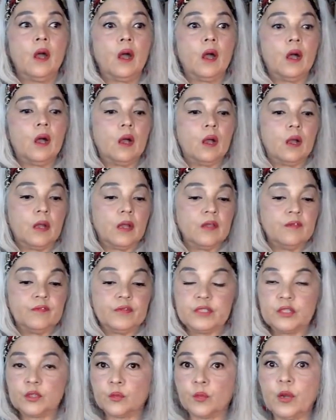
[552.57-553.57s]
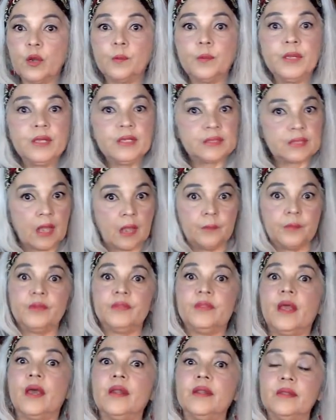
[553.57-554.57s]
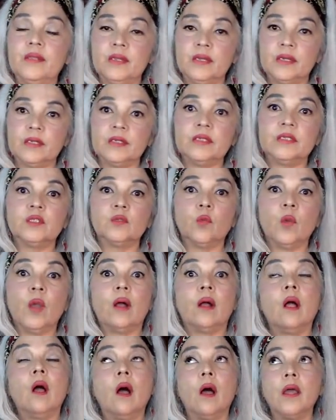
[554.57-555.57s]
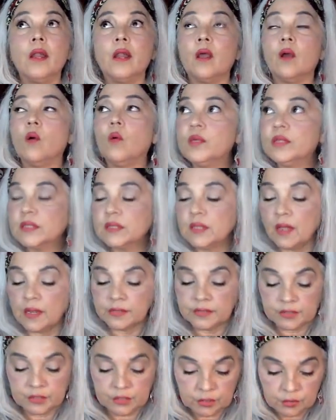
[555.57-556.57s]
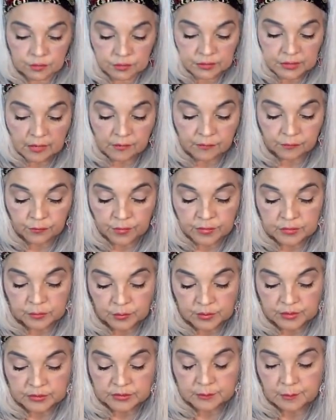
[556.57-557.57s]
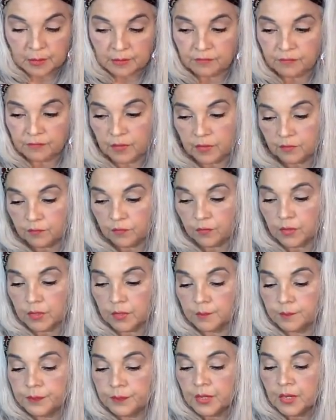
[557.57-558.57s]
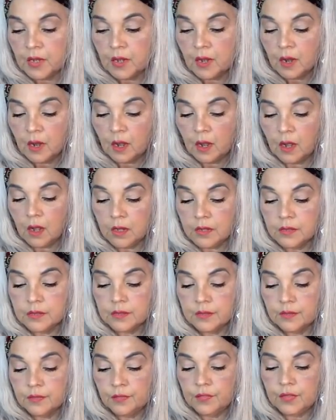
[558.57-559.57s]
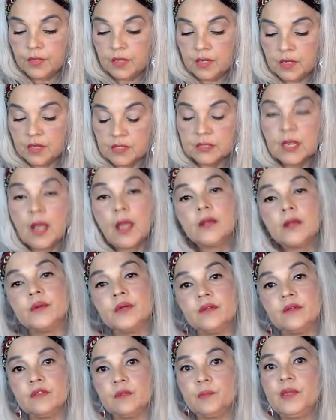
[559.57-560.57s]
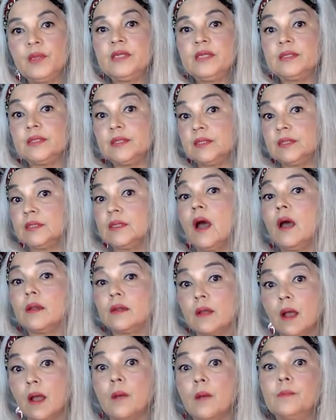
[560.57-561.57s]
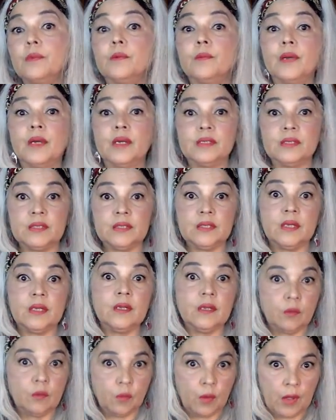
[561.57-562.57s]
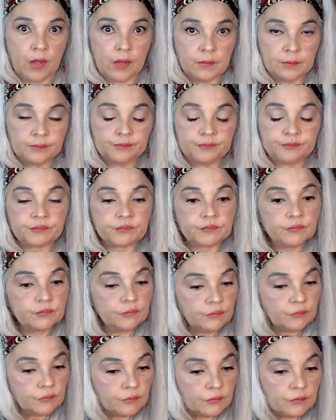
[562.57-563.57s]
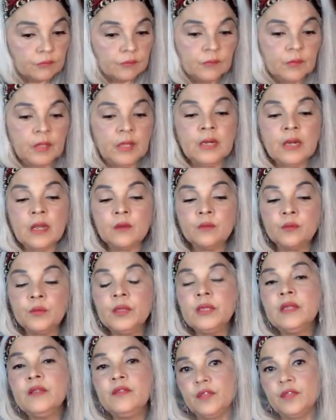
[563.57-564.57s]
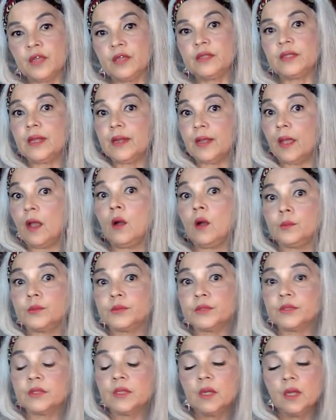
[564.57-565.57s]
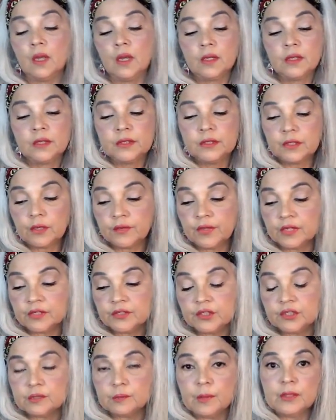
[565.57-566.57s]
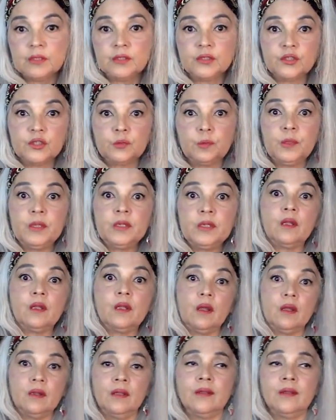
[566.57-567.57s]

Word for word: uh, if it's a rare piece i put that at the end as well and i always like to use that phrase what is my favorite uh, the integrity of the piece is not compromised in any way. And I really think that helps. So that's just my little spiel on,